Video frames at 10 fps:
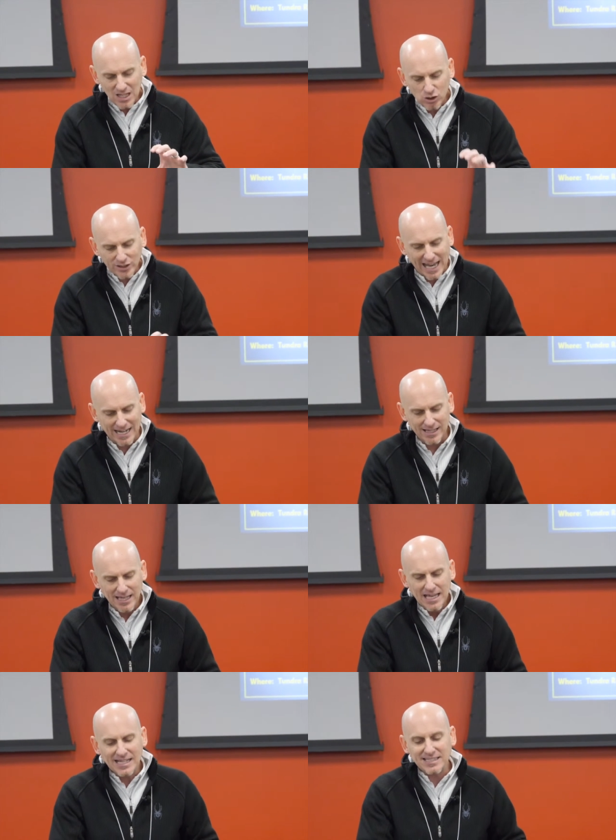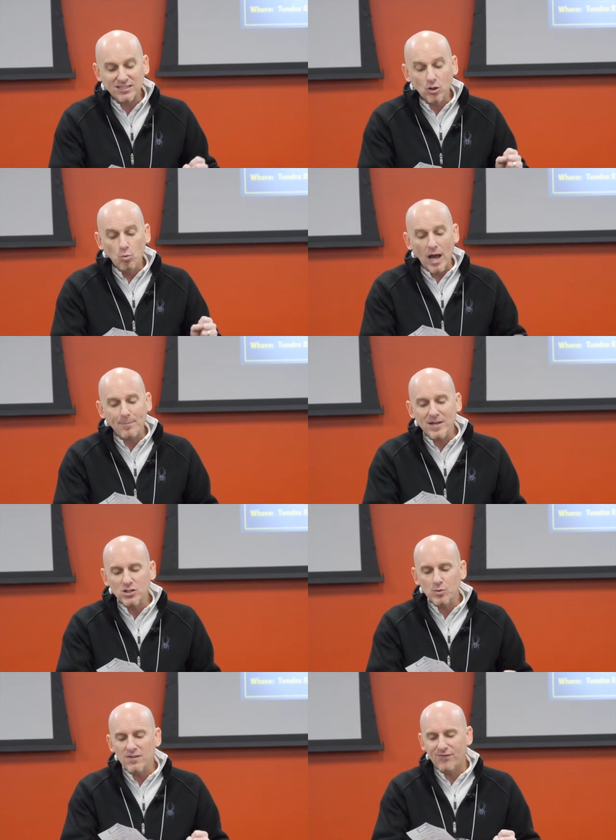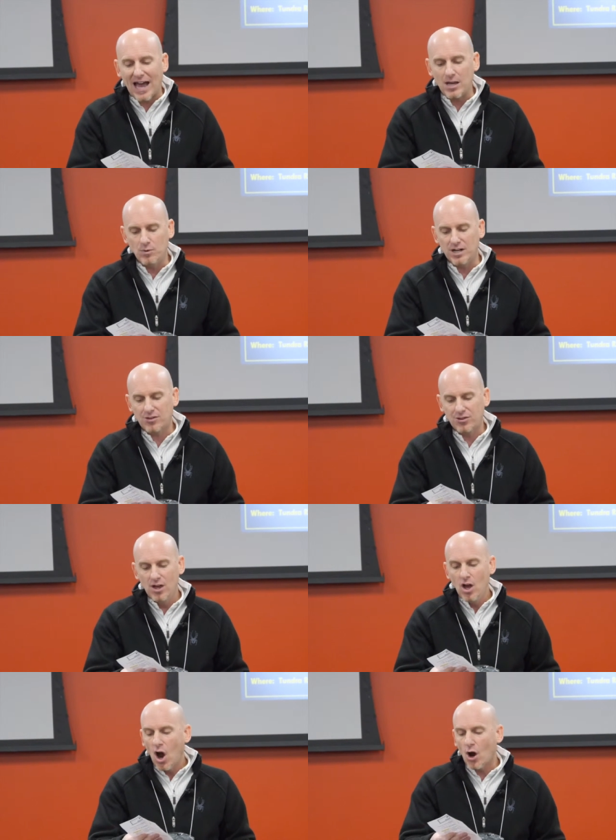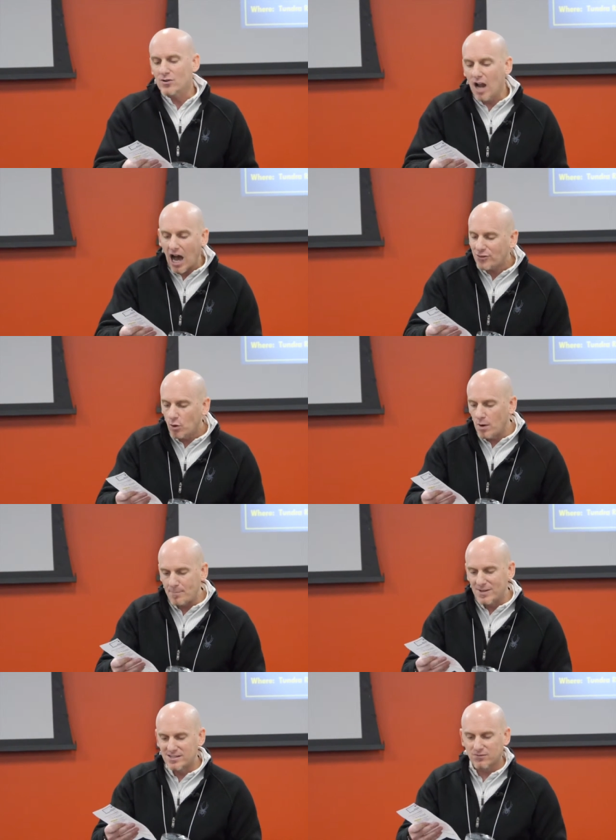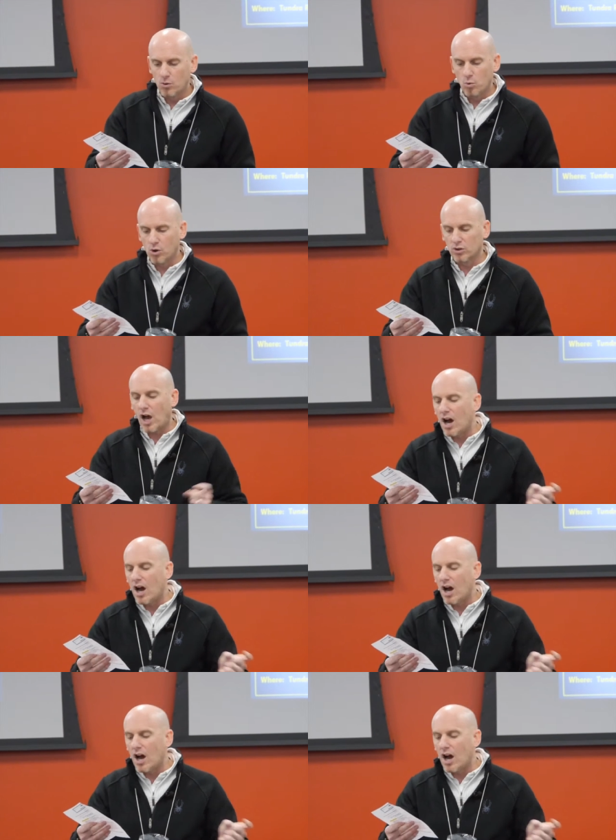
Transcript: Look at it. It says, The weapons we fight with are not the weapons of the world.